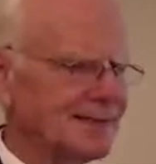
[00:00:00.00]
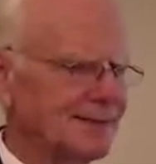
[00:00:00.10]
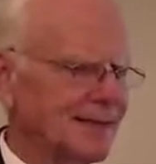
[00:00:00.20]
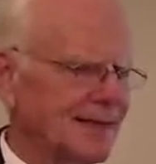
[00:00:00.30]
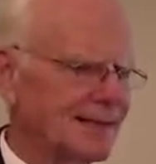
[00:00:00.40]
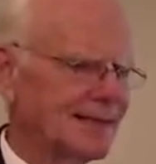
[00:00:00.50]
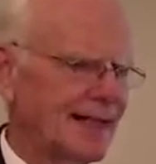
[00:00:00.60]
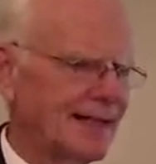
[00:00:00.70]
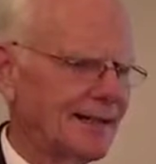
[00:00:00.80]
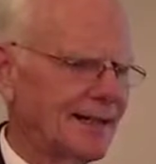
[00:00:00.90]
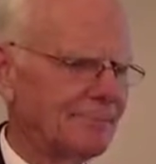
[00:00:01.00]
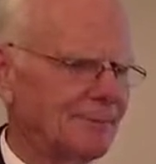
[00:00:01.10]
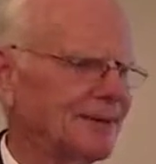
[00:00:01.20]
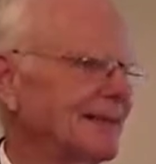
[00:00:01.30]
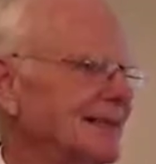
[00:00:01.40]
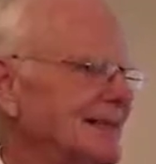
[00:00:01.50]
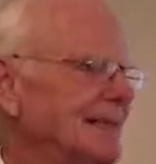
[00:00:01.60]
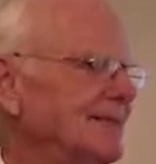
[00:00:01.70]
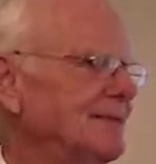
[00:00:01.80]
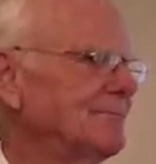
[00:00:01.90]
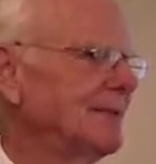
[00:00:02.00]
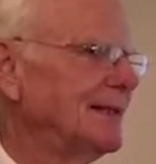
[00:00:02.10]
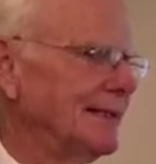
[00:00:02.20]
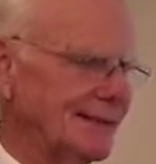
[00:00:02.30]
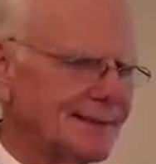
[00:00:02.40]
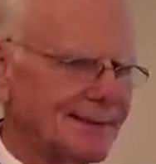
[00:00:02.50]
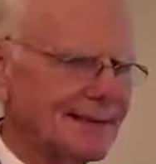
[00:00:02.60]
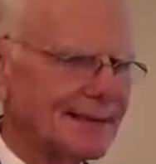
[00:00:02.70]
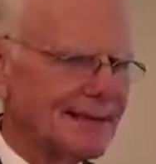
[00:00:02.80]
to lay aside all preconceived opinions.